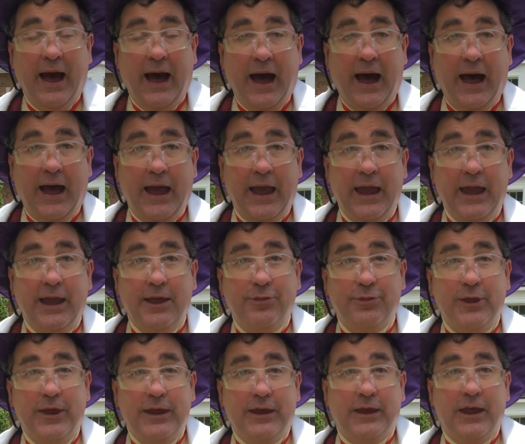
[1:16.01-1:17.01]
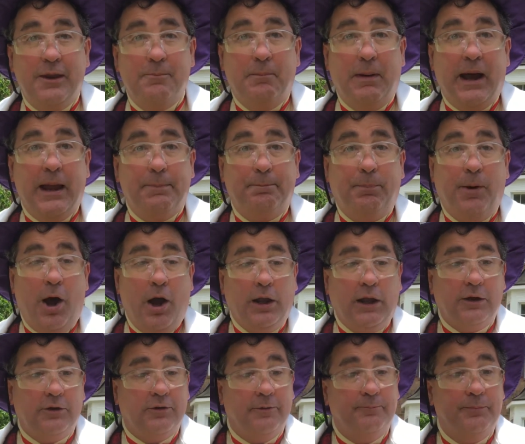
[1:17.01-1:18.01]
I think in my
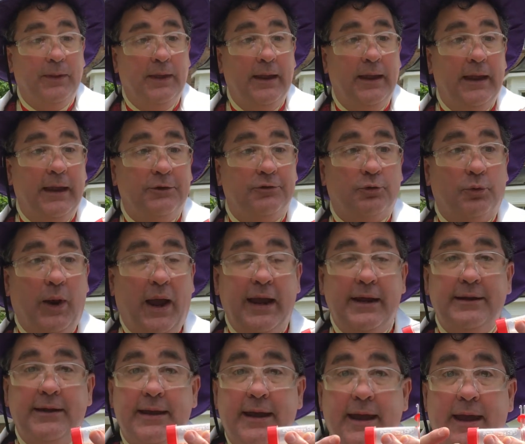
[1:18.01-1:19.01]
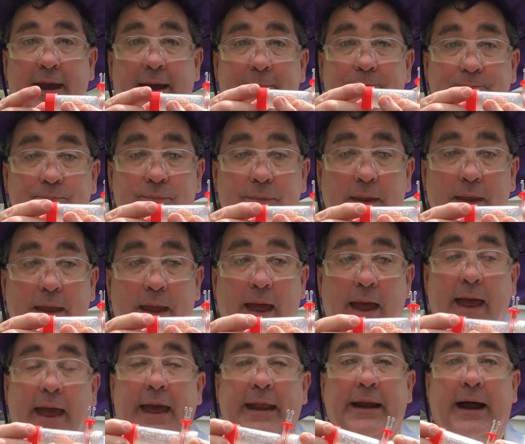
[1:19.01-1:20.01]
pocket. It's right here.
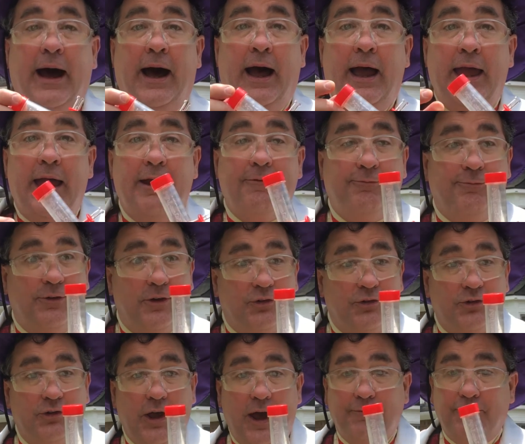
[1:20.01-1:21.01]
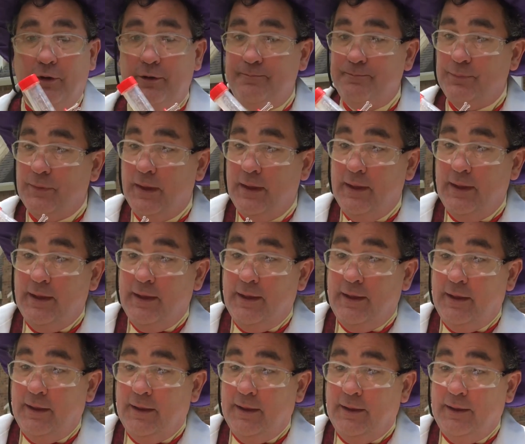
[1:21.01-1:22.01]
And I have discovered
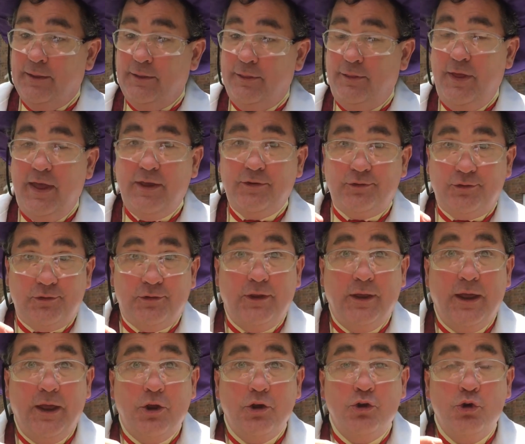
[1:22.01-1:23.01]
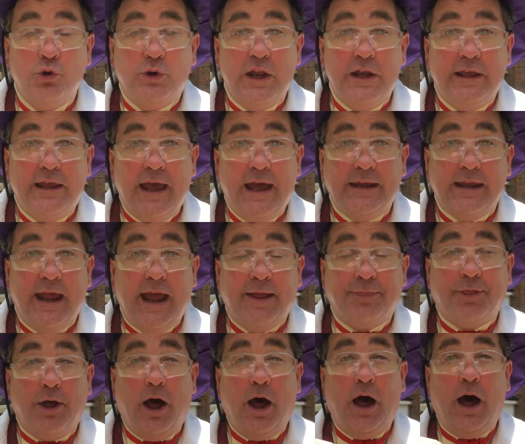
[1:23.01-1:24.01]
this you can get at
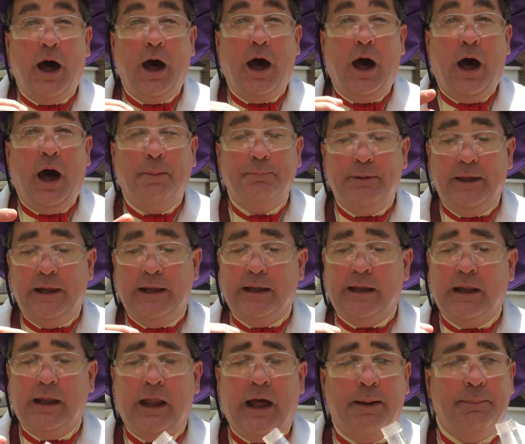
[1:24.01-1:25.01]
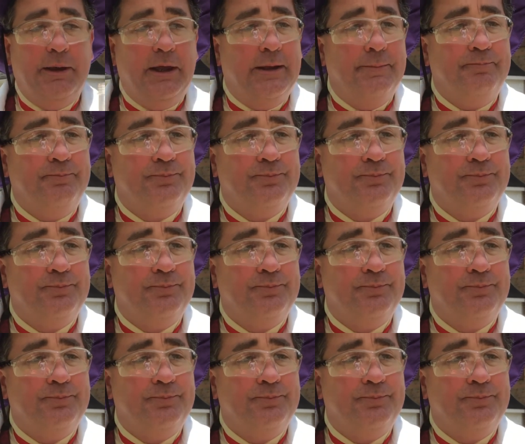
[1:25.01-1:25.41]
the Hobby Lobby.